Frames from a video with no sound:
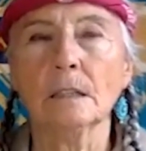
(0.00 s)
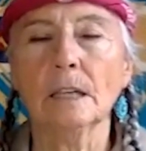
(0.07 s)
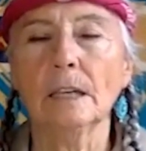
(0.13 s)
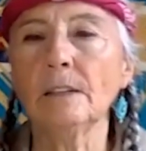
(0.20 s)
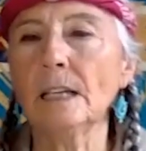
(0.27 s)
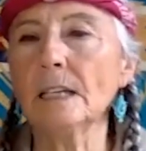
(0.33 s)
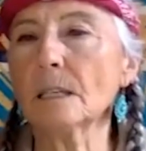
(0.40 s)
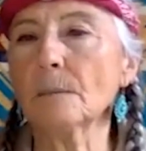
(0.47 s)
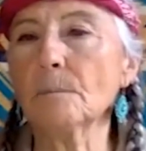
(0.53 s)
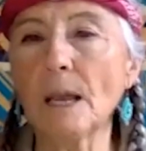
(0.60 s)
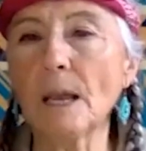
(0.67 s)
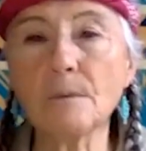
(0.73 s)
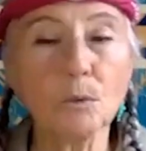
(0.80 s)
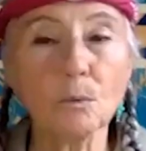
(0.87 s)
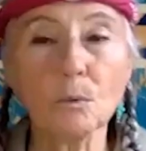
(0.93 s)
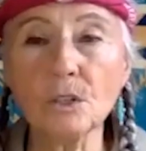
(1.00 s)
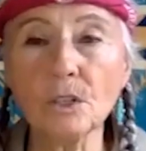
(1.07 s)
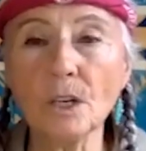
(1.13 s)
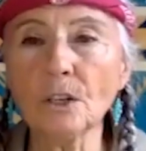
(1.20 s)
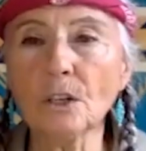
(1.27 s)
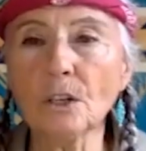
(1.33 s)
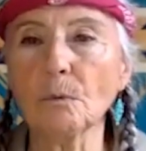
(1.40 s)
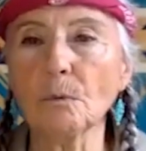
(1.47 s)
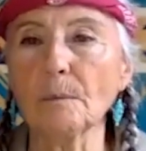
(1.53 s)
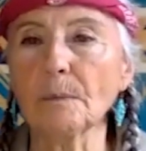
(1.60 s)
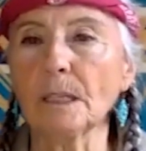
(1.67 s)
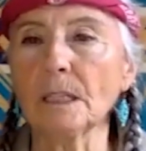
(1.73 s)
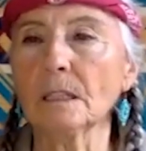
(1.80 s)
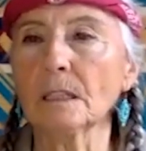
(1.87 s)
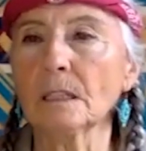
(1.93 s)
And then sometimes it was younger
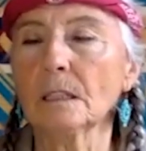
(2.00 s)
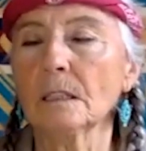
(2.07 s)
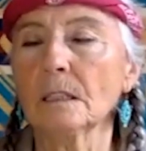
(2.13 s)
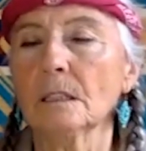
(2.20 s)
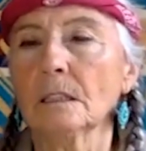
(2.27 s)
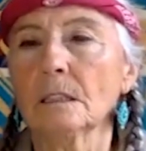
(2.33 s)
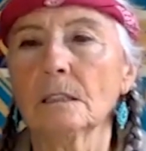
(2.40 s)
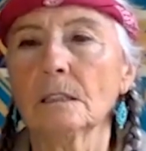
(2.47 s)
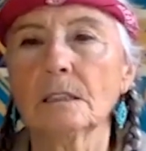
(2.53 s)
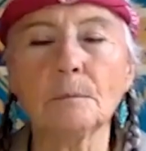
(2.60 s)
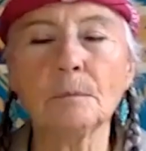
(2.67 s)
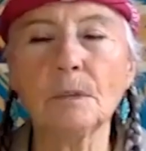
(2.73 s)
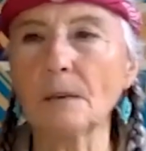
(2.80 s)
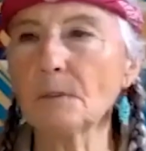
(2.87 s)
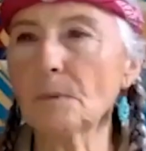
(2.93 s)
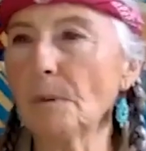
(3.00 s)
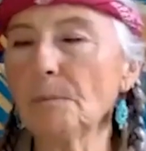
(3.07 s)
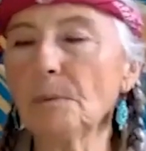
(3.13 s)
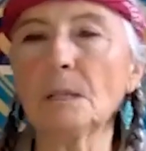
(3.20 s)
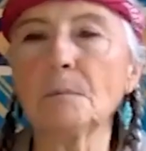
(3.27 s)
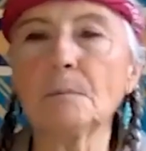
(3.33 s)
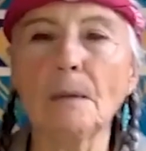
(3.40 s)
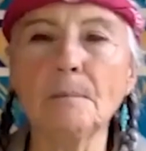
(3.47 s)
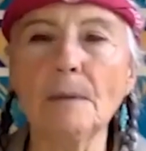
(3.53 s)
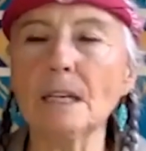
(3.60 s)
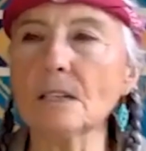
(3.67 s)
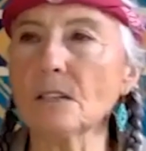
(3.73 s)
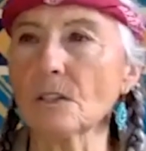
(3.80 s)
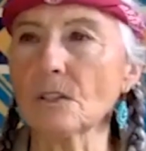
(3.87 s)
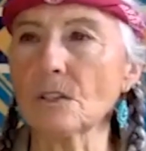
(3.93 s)
women. Sometimes people in my
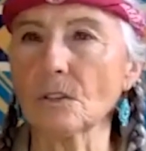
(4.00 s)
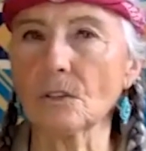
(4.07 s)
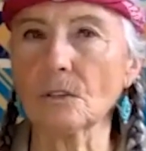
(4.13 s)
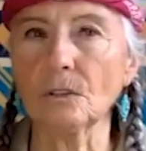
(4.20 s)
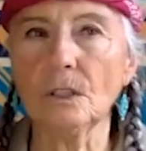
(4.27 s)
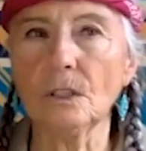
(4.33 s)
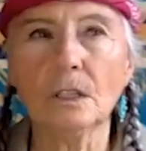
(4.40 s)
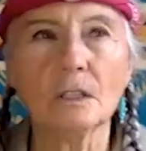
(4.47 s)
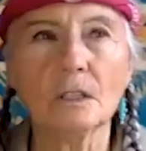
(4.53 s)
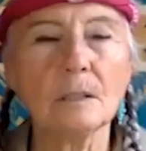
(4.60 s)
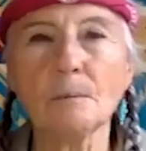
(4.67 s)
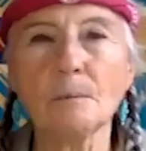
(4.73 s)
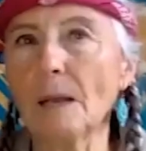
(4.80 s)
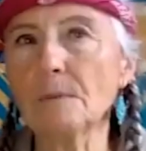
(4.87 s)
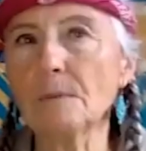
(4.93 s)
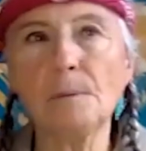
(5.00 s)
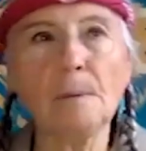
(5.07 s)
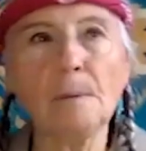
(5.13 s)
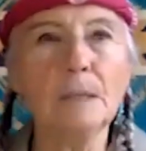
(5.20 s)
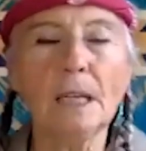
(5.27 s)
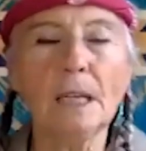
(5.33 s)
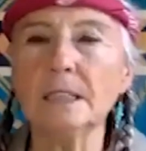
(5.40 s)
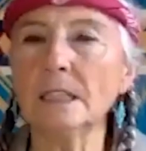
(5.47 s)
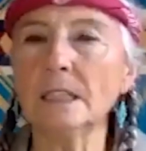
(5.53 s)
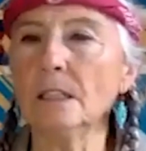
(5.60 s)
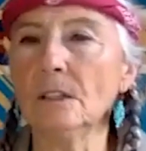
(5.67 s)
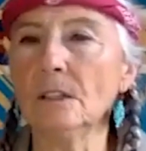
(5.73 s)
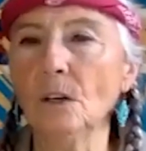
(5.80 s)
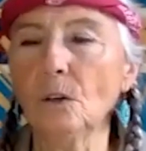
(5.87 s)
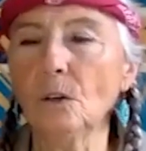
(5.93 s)
medicine circle. Sometimes people I
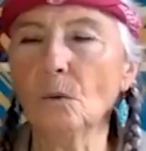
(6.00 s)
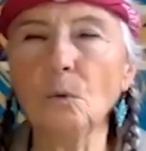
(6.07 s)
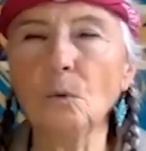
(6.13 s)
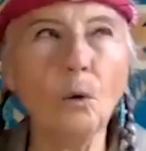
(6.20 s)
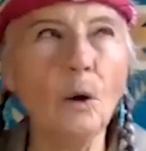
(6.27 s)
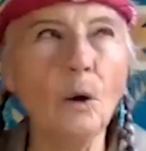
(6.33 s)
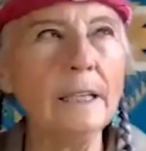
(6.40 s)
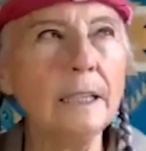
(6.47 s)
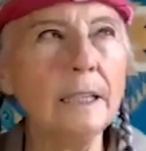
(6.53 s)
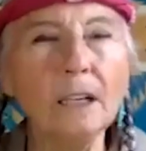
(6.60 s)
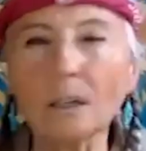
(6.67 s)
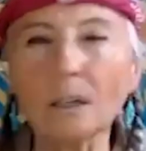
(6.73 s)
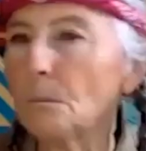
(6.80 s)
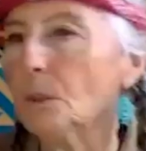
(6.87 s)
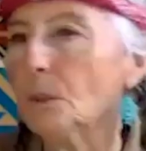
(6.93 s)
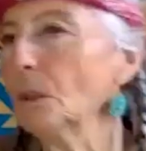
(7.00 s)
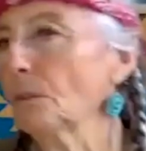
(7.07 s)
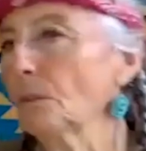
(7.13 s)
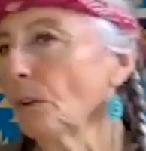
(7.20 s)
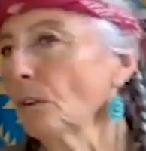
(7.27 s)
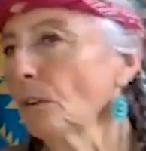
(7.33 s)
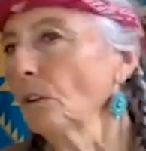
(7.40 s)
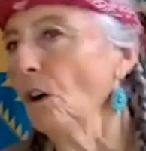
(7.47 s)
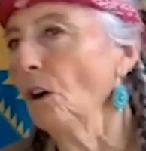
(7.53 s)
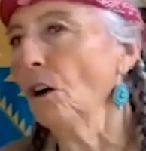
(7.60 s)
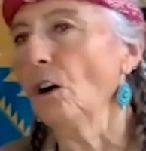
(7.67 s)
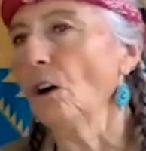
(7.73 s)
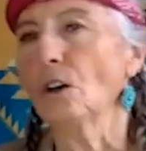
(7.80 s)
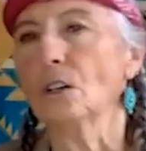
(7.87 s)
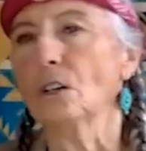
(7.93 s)
didn't know, white-haired, beautiful,
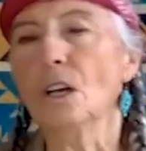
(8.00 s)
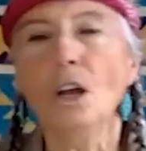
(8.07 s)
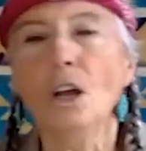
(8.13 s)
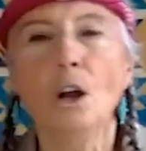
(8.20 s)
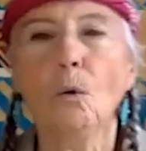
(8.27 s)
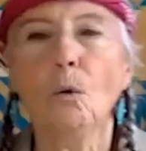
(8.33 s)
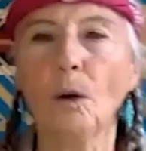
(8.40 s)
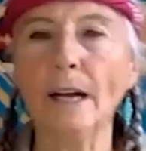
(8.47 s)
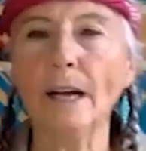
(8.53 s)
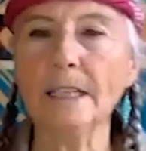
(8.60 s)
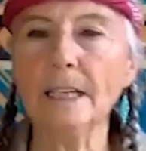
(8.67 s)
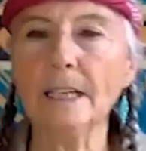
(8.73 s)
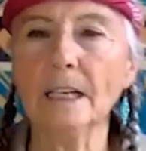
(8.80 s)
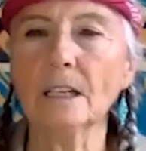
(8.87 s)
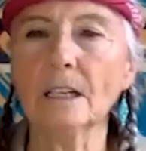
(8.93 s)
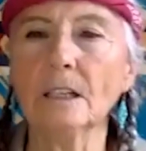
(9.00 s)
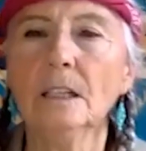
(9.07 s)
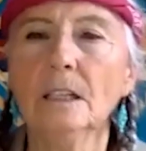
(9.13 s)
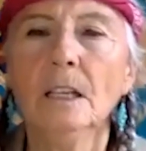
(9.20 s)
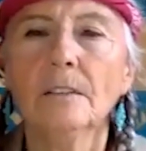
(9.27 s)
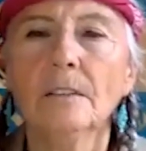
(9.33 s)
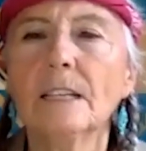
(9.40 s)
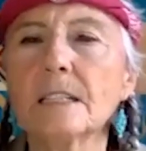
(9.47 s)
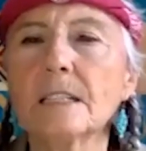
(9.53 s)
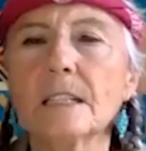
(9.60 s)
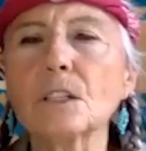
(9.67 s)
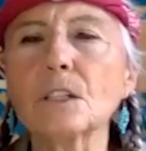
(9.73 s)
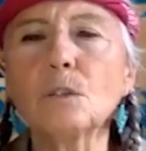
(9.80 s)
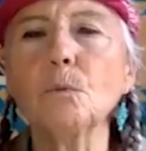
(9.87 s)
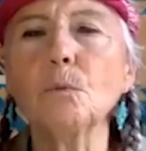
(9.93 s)
long white hair, these
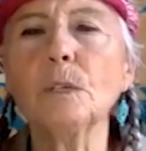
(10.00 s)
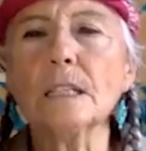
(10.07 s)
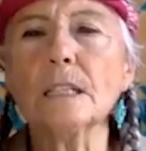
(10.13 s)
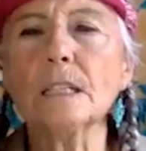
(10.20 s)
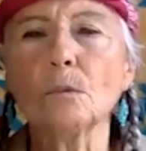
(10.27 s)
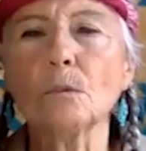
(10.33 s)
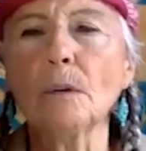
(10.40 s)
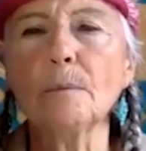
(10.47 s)
exquisite